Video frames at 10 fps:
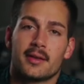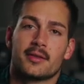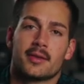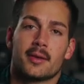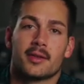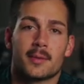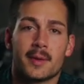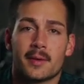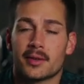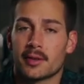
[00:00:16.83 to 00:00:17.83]
So it's gonna be
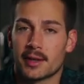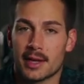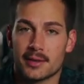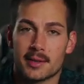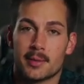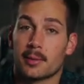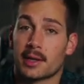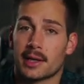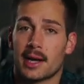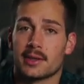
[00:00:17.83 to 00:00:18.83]
relatively easy, but we're
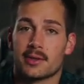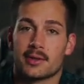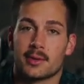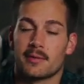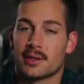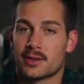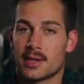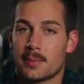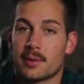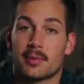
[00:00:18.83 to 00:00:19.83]
gonna guide you through every
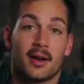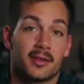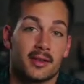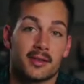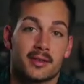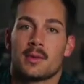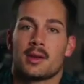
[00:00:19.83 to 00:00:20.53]
step of the process.